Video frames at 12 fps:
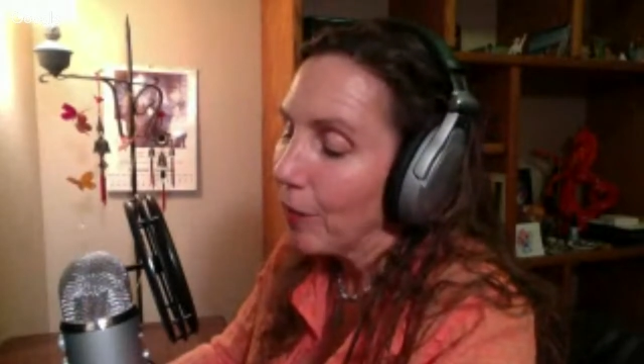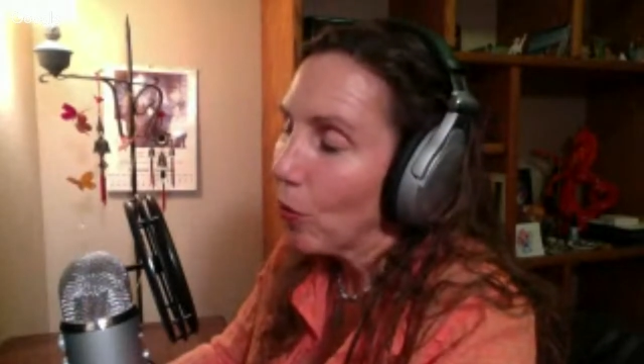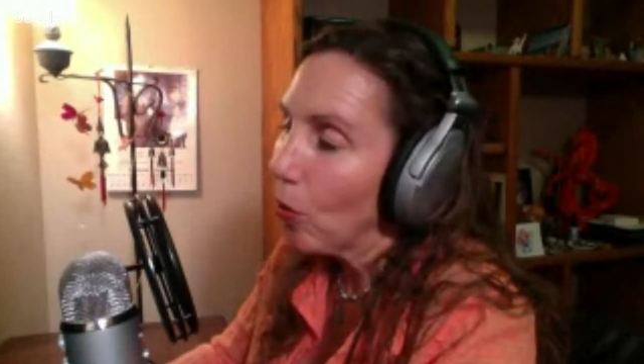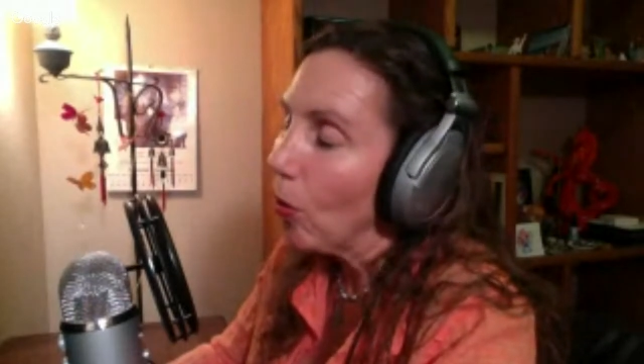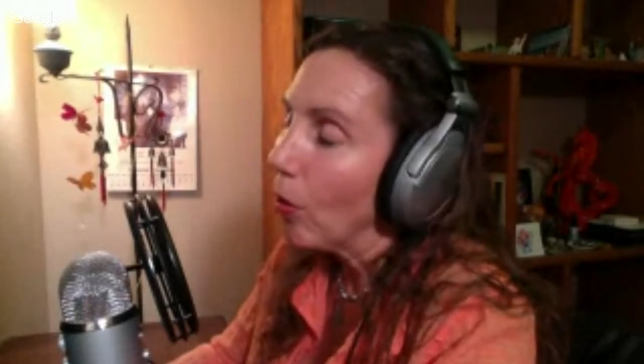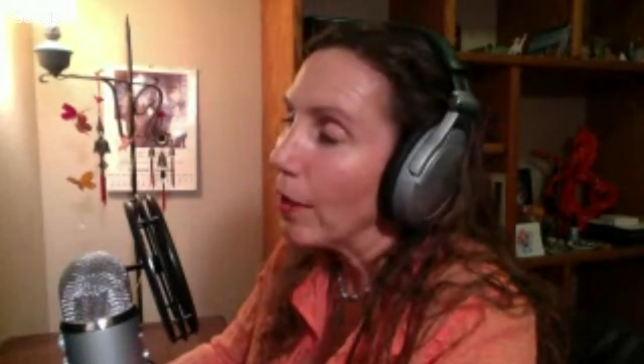
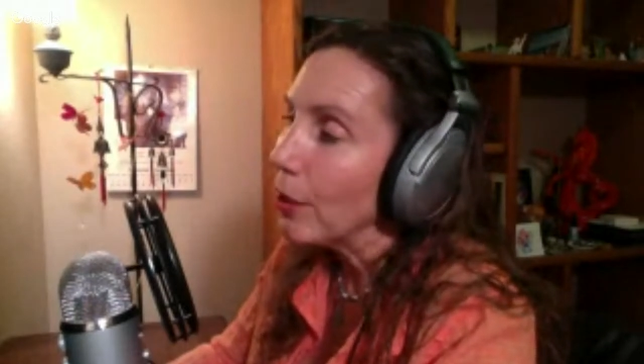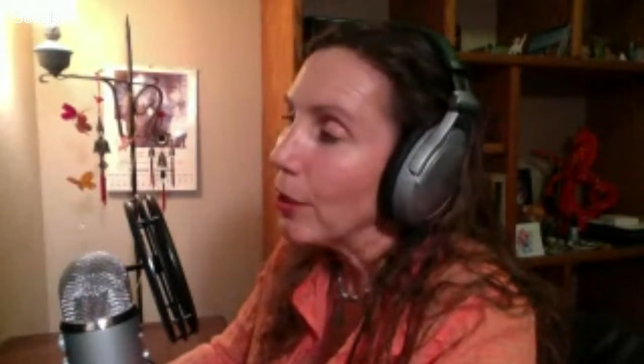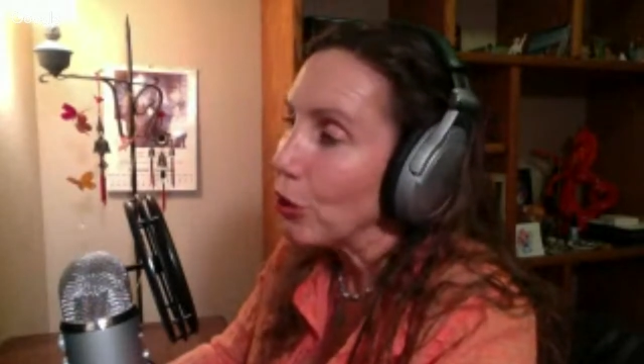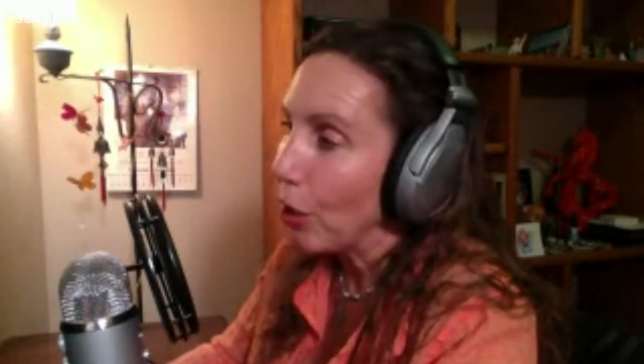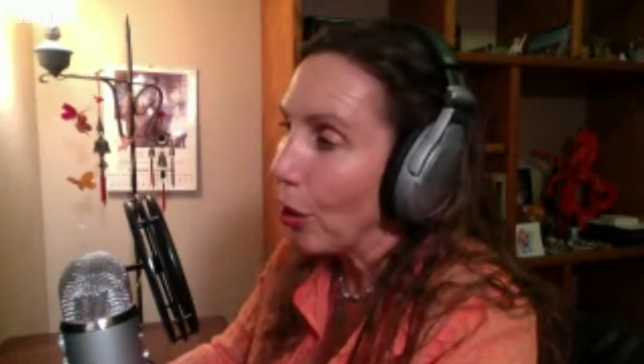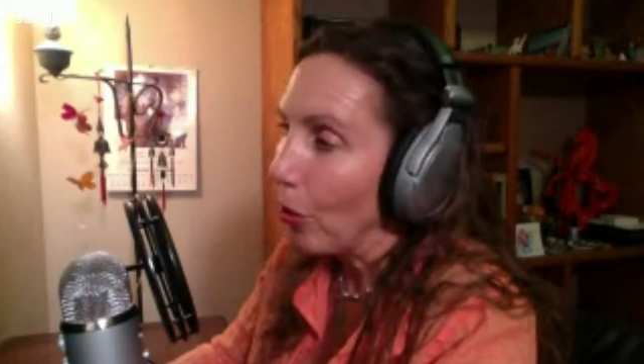call-in
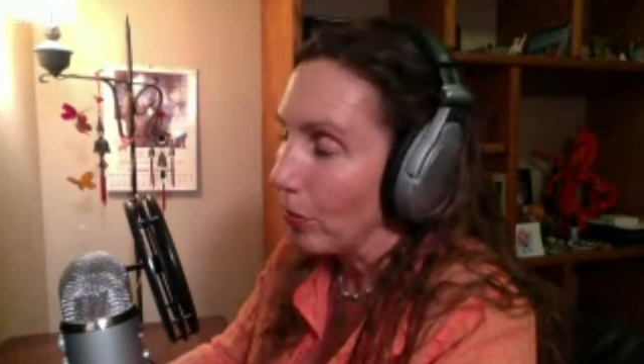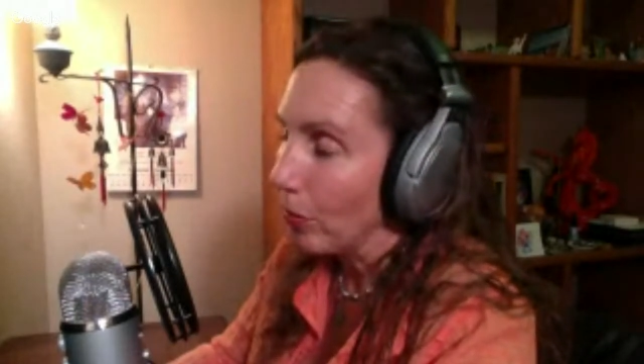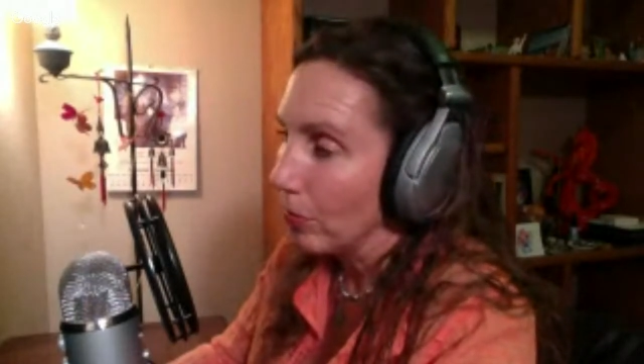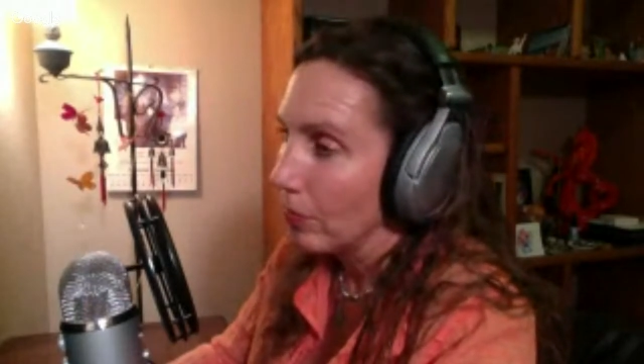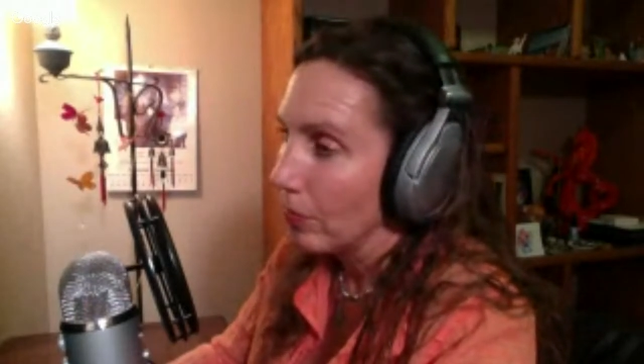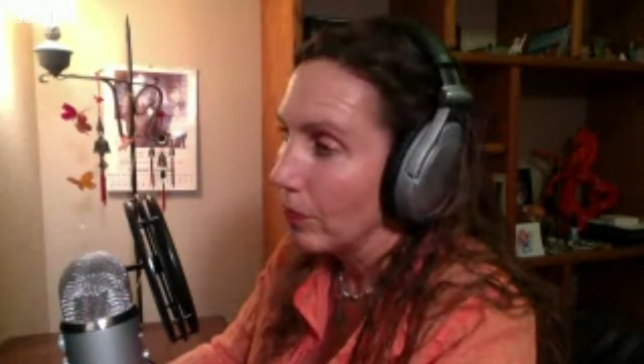show
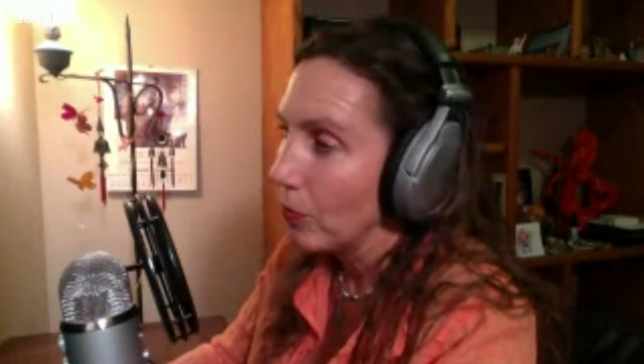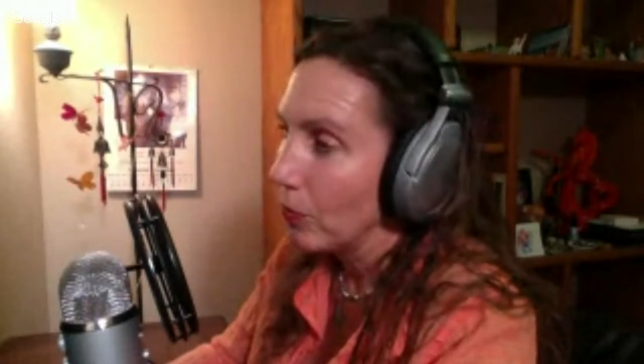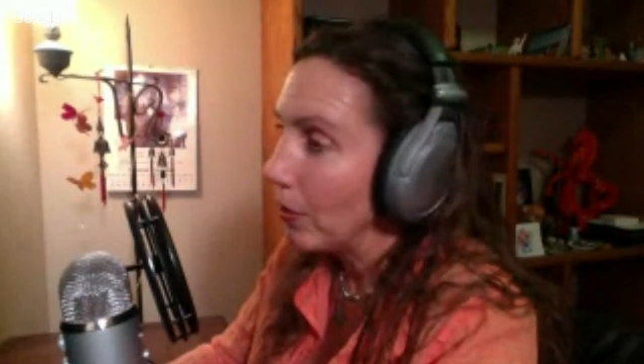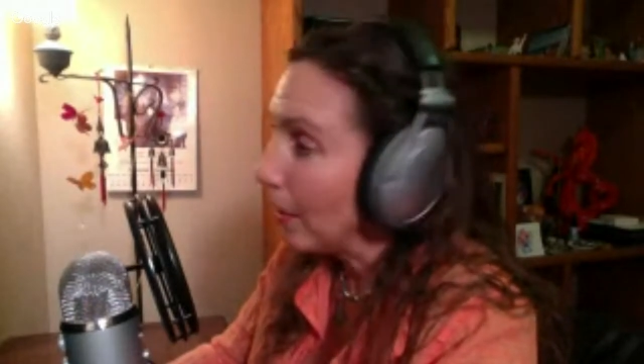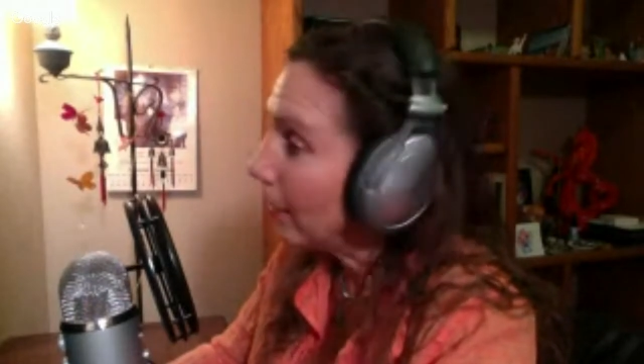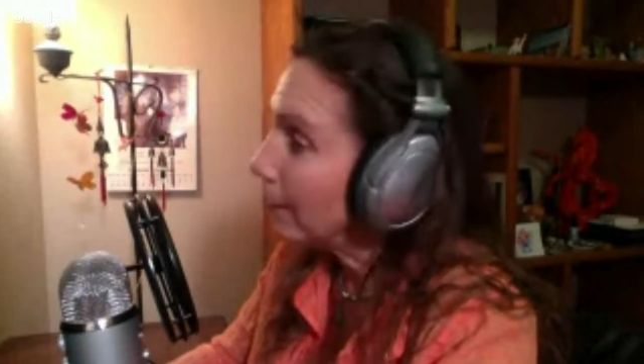
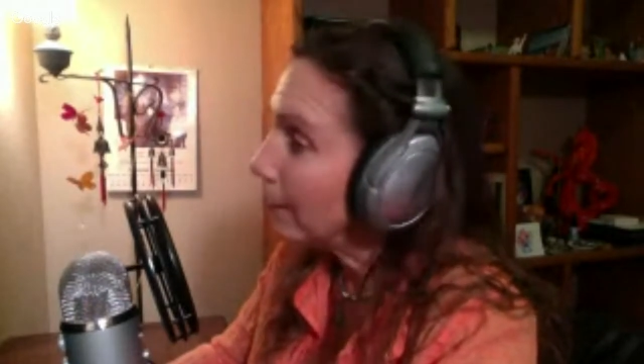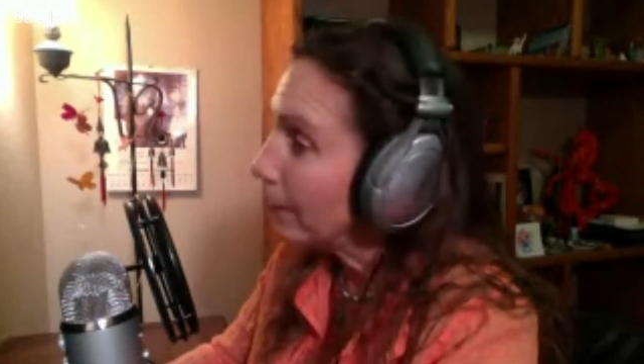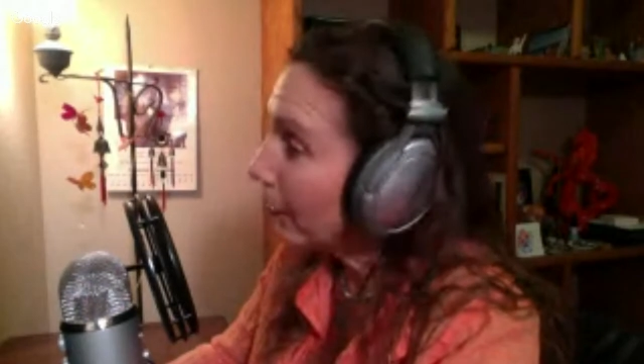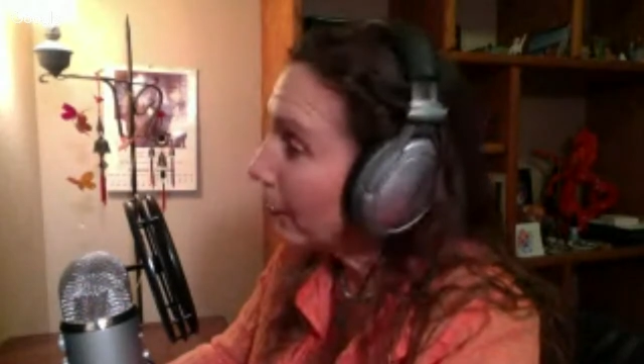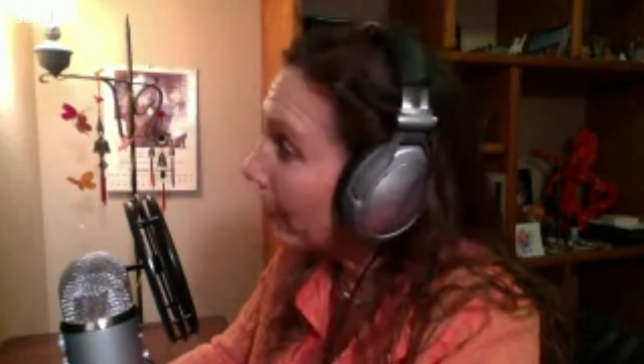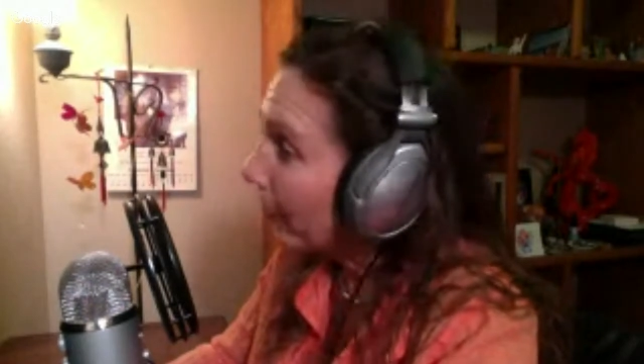just for
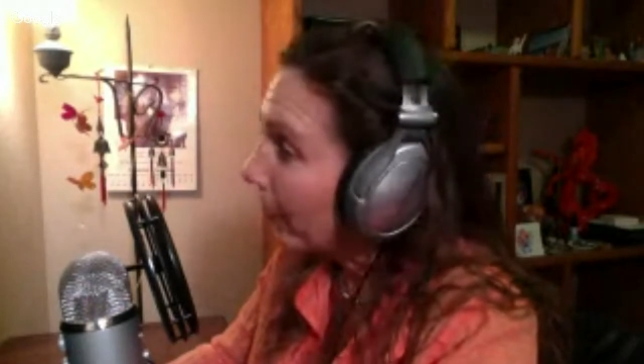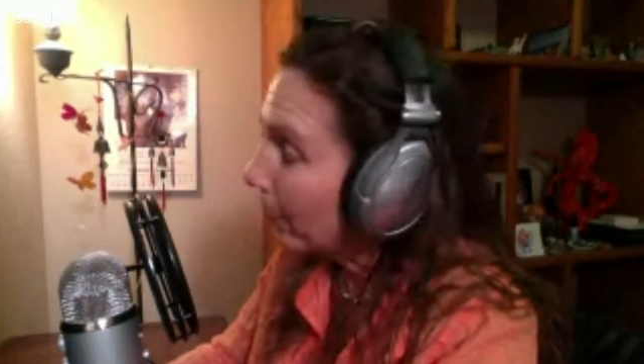you.